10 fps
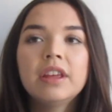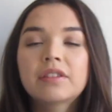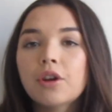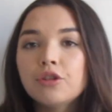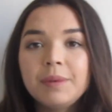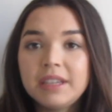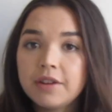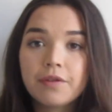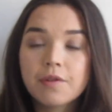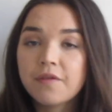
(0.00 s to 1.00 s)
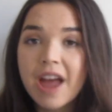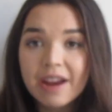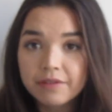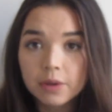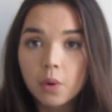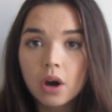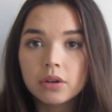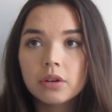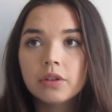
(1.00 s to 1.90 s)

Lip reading: It's going to be different for everyone.